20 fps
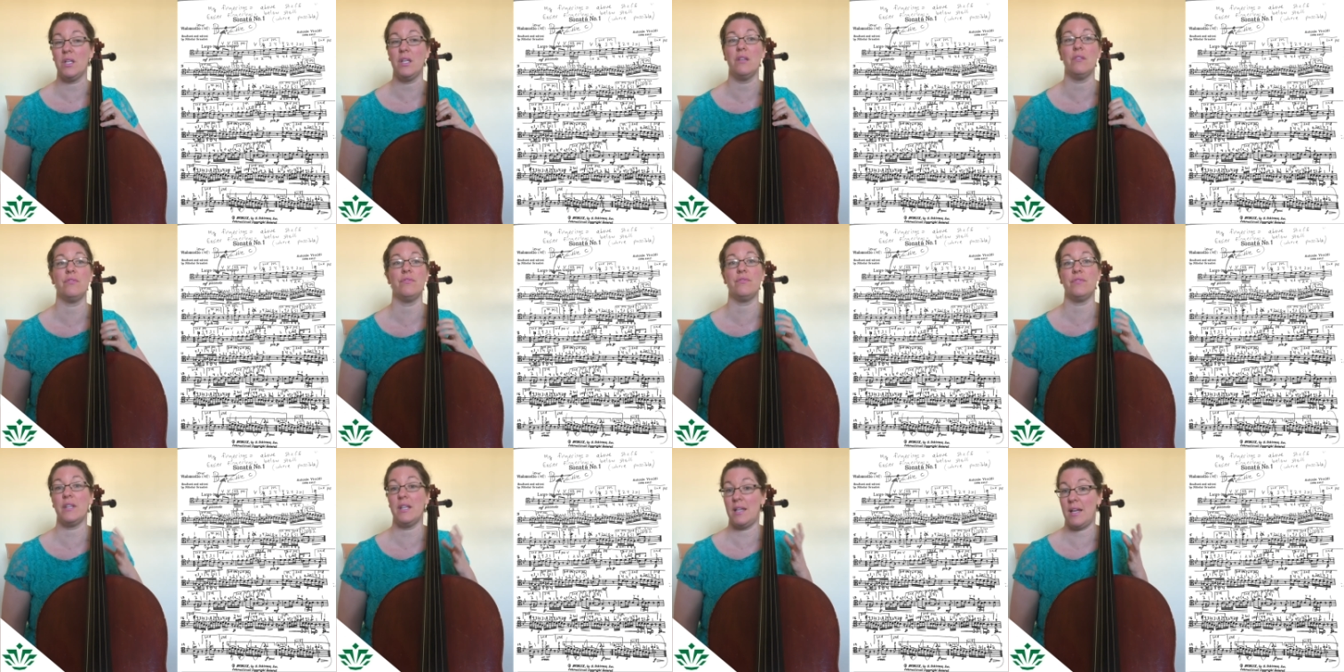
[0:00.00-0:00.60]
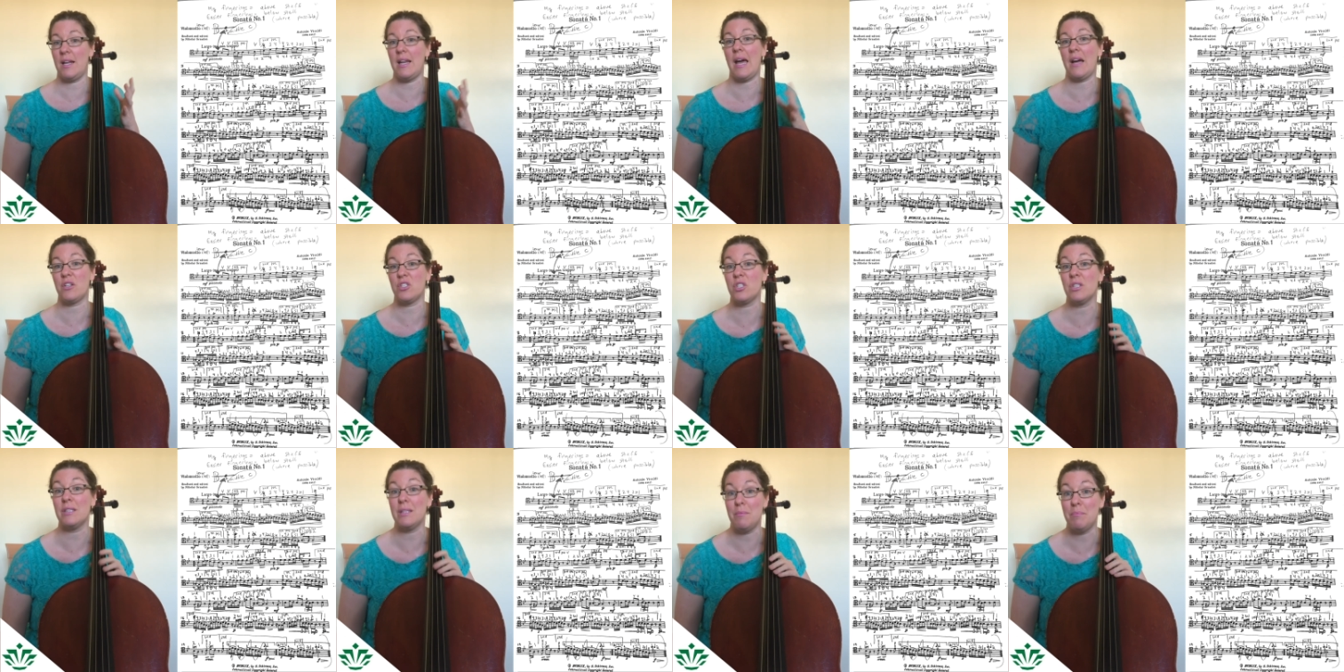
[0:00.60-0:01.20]
if it had
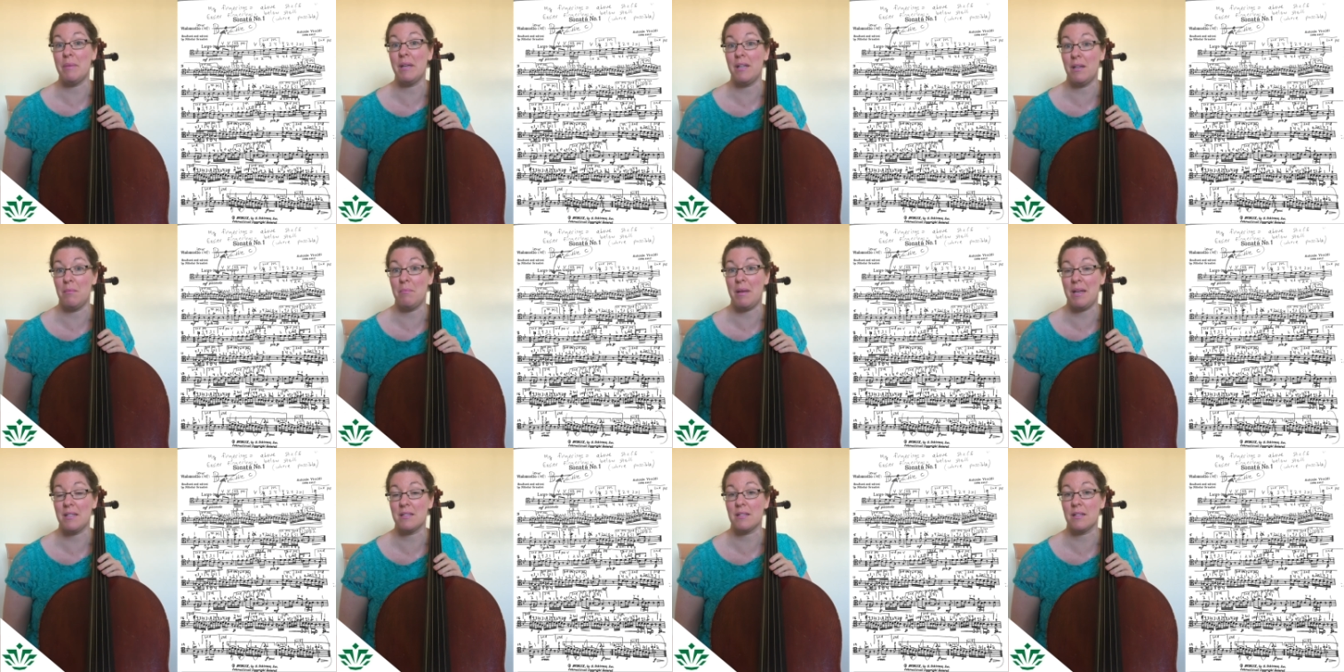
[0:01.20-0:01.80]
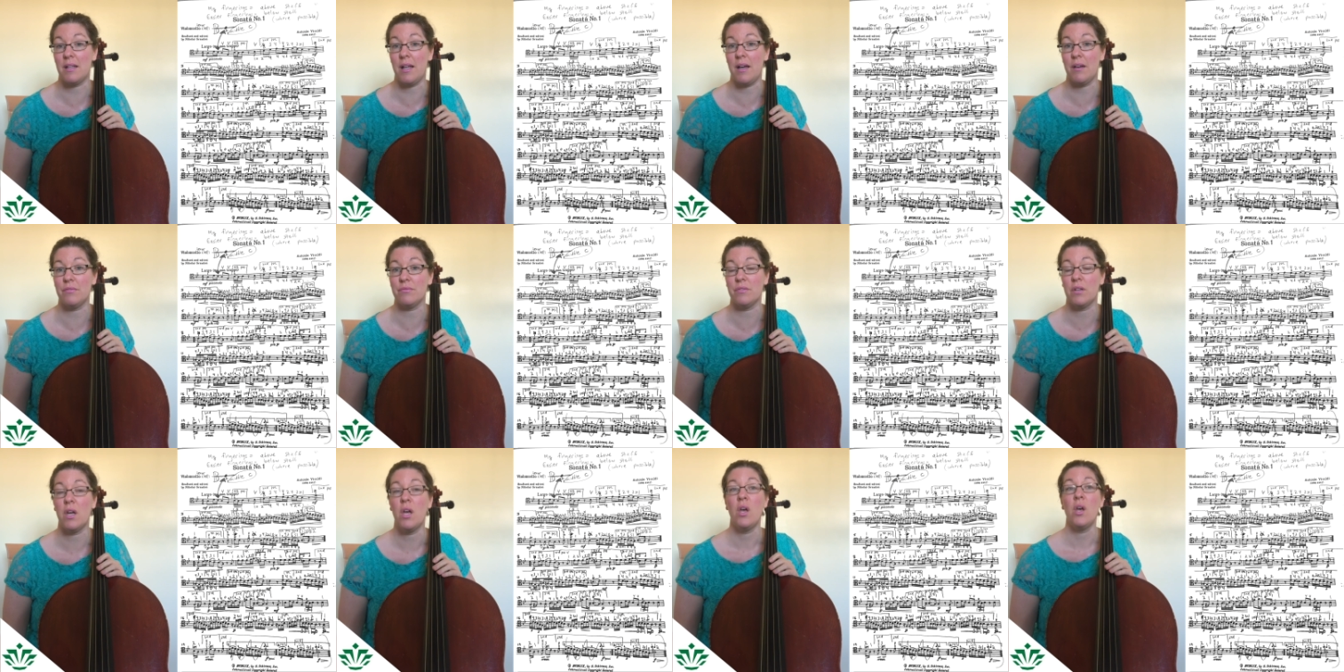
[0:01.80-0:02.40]
actually been in bass clef.